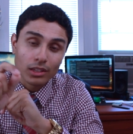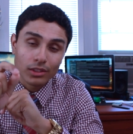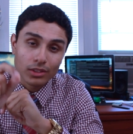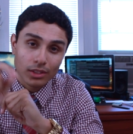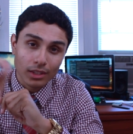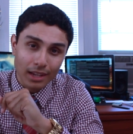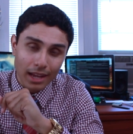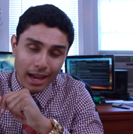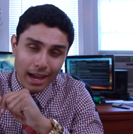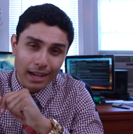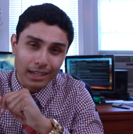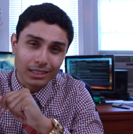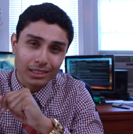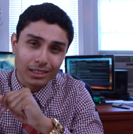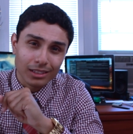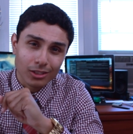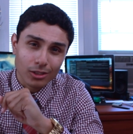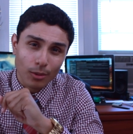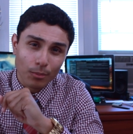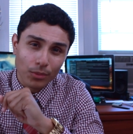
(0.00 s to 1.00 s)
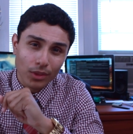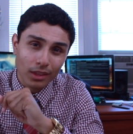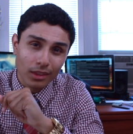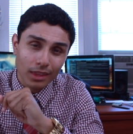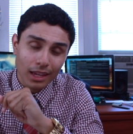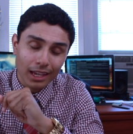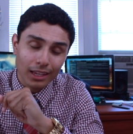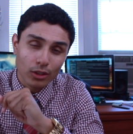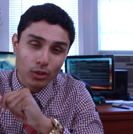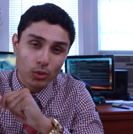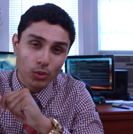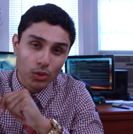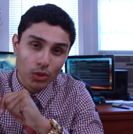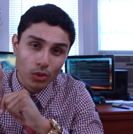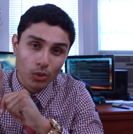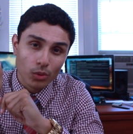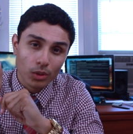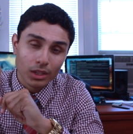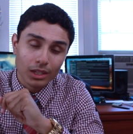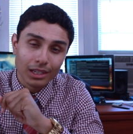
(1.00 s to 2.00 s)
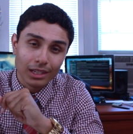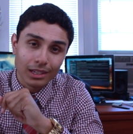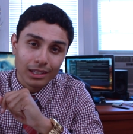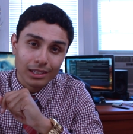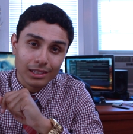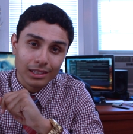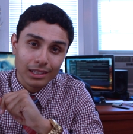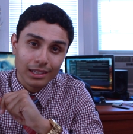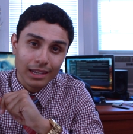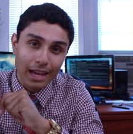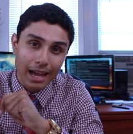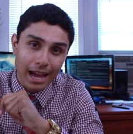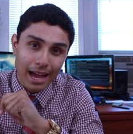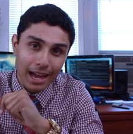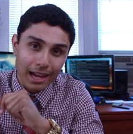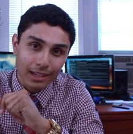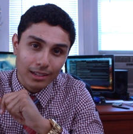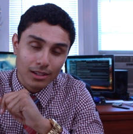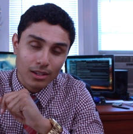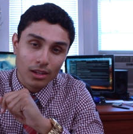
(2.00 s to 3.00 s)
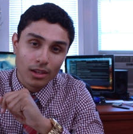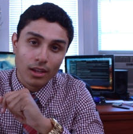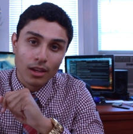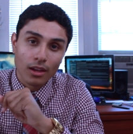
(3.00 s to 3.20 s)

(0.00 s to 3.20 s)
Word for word: It's an act. It's something that you do. It is an act.